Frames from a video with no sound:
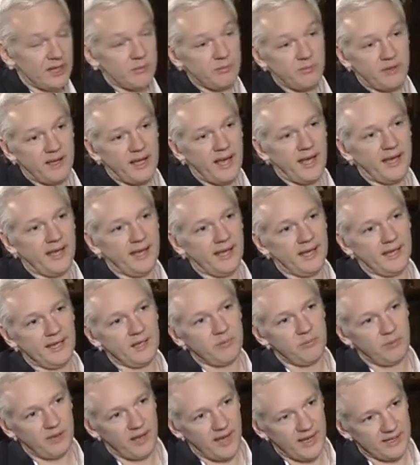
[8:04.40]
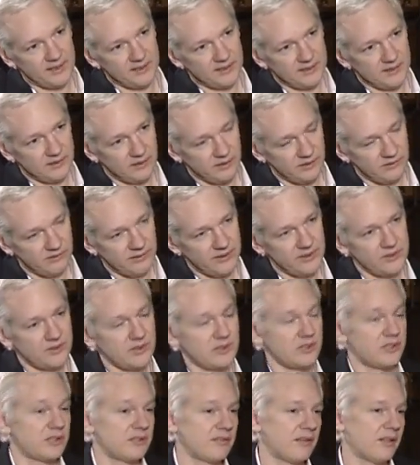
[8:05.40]
like BAE, but actually a lot of
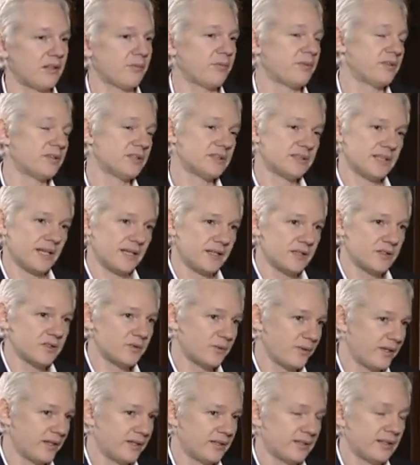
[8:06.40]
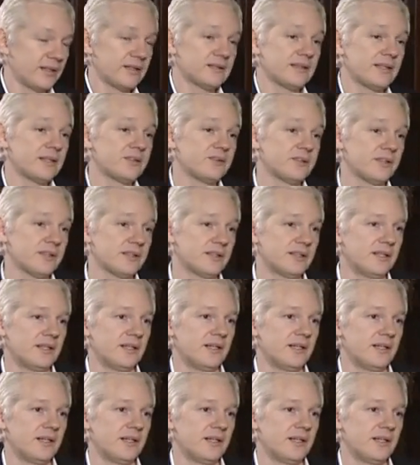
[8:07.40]
research and development is done in Sweden, etc.